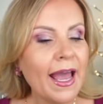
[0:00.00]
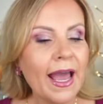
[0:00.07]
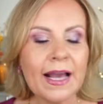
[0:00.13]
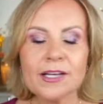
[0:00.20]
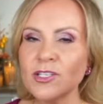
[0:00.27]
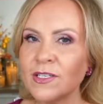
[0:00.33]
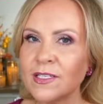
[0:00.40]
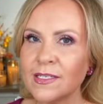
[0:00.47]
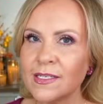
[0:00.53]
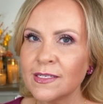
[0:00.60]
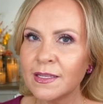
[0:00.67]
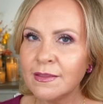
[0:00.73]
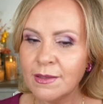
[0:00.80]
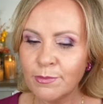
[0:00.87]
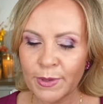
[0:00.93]
Actually, this
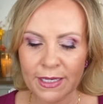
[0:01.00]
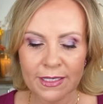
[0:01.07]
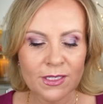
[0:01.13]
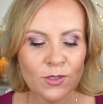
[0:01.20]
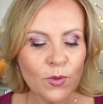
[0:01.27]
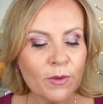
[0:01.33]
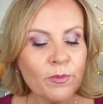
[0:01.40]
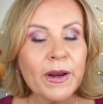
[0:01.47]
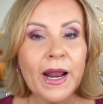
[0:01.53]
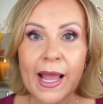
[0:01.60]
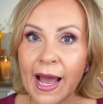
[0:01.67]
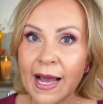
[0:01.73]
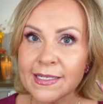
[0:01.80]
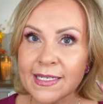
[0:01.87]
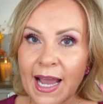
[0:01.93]
isn't the biggest one, but I
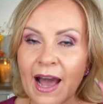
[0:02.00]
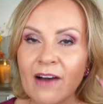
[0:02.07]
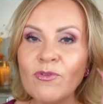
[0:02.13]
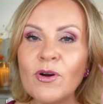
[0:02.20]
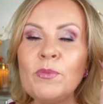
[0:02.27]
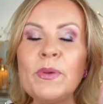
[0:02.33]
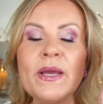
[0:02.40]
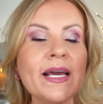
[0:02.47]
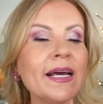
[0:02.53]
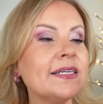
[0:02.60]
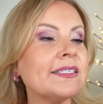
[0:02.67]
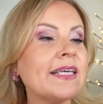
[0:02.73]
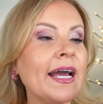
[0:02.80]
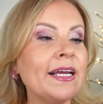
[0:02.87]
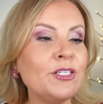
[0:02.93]
had to have one
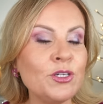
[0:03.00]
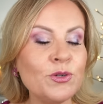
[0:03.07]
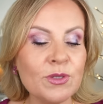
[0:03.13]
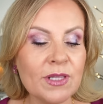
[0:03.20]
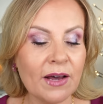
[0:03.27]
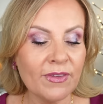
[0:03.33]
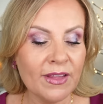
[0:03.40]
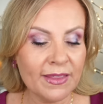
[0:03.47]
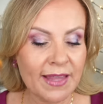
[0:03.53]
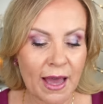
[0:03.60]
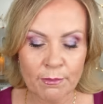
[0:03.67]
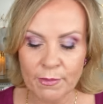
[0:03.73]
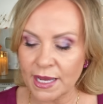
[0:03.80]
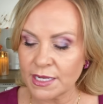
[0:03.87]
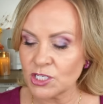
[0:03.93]
because I do love it
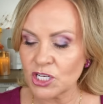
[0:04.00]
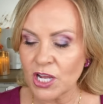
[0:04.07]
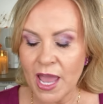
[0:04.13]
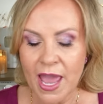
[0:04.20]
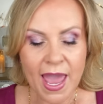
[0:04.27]
that much.